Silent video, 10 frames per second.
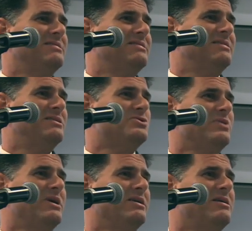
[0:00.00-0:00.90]
an Israeli
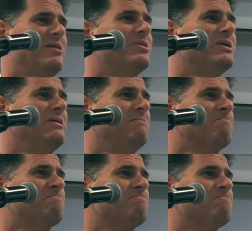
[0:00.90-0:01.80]
company
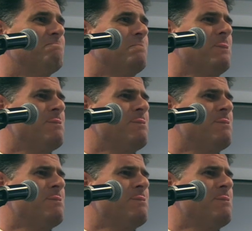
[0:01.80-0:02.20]
that